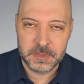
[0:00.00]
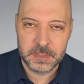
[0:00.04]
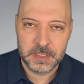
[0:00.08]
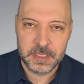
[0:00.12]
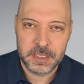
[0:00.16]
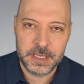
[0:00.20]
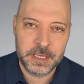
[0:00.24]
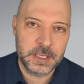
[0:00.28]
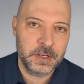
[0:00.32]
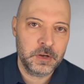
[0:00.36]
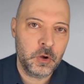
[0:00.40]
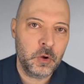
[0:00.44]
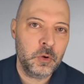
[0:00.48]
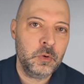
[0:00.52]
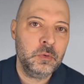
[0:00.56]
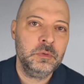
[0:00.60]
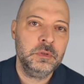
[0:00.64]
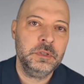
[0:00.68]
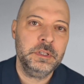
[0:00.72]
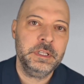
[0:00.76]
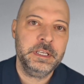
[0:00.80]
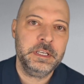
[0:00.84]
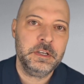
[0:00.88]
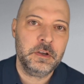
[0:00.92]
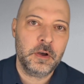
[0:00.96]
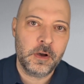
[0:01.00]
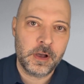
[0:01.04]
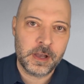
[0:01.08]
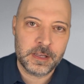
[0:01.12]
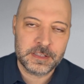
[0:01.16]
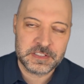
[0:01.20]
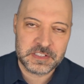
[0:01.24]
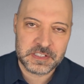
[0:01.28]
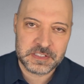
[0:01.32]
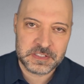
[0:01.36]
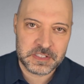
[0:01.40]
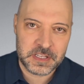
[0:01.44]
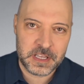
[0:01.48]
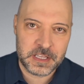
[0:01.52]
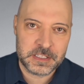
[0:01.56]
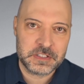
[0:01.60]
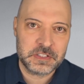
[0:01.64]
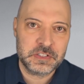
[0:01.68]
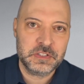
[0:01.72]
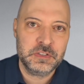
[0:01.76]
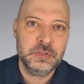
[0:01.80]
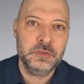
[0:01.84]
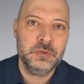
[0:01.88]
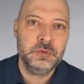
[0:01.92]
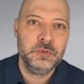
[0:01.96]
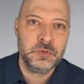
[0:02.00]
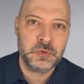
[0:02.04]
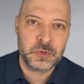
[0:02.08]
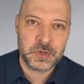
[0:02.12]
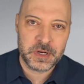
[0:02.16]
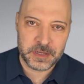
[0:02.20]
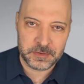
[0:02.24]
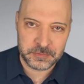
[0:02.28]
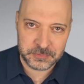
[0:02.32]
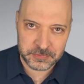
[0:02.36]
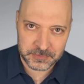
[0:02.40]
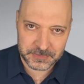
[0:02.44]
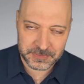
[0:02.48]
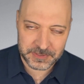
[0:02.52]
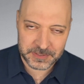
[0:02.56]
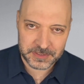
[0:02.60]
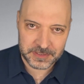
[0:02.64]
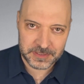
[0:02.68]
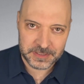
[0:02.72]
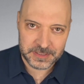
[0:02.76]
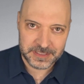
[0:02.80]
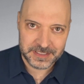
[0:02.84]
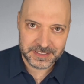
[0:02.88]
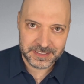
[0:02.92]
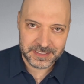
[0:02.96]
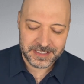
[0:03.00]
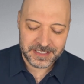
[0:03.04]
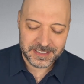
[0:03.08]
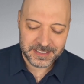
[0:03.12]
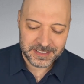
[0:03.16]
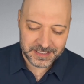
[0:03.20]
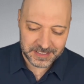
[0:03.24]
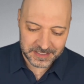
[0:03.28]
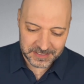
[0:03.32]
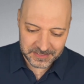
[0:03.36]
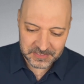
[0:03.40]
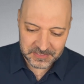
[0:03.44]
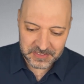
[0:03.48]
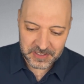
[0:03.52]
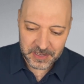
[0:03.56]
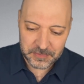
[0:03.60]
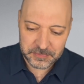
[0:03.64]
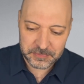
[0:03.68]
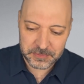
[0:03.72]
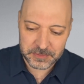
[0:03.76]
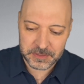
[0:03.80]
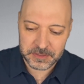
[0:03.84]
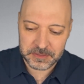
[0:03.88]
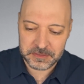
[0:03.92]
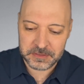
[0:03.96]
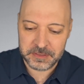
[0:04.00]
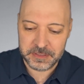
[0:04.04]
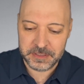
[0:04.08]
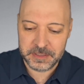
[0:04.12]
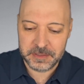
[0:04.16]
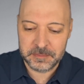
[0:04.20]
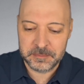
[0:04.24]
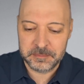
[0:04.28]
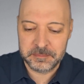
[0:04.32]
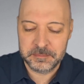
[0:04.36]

It only causes us to drift indefinitely.